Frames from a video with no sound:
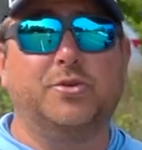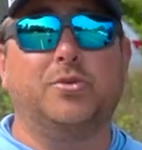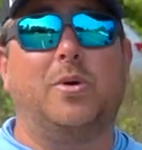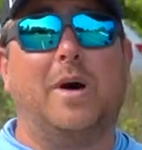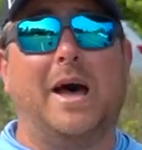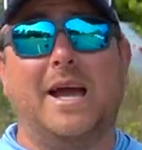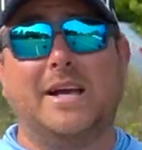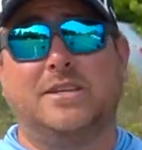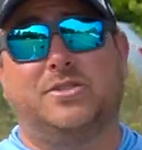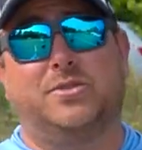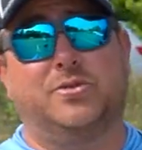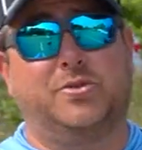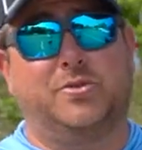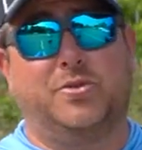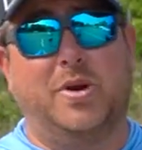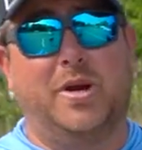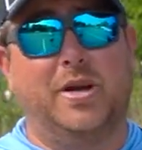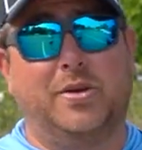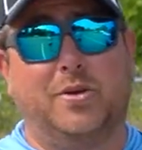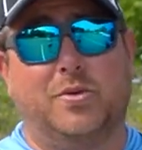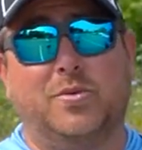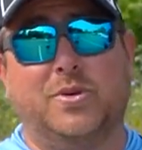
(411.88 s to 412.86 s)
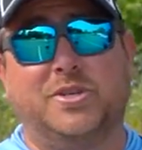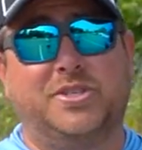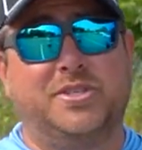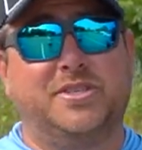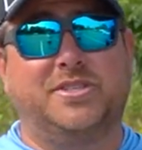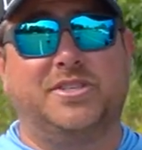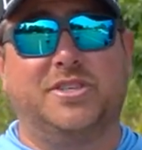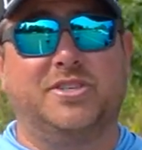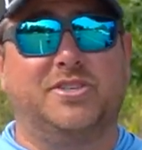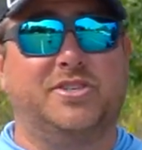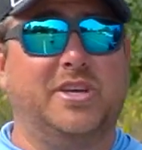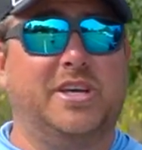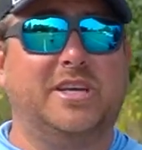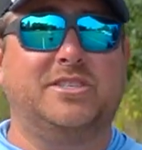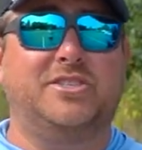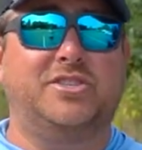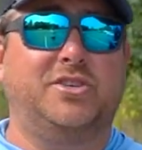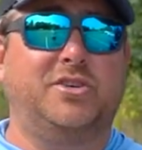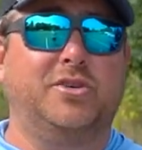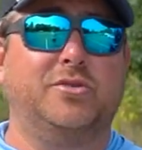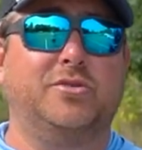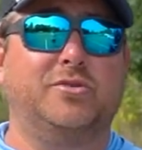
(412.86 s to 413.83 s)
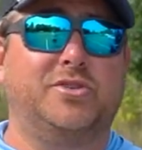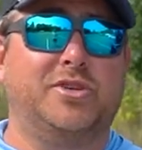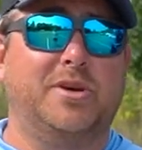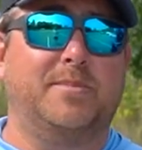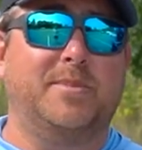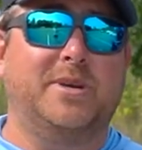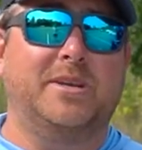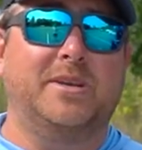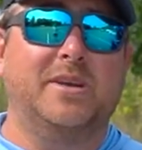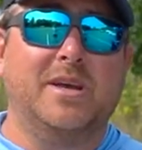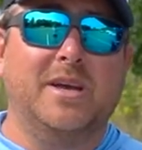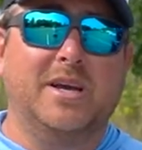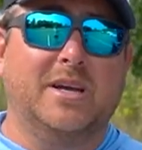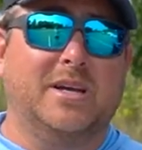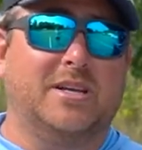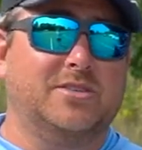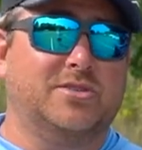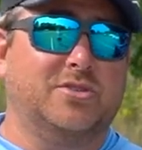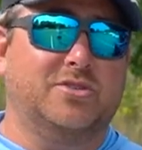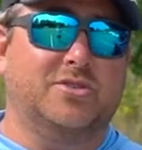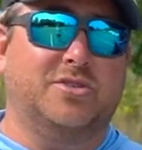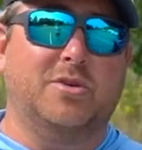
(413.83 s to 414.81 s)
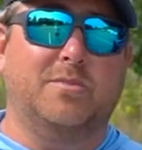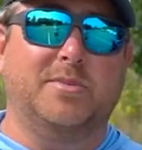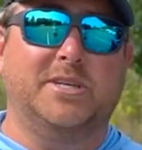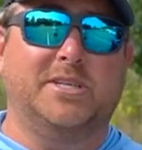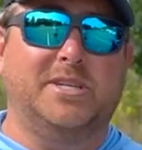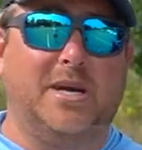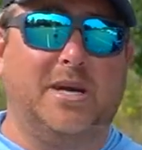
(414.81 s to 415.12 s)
dual axle trailer, which is just, it's huge. I mean, because there's so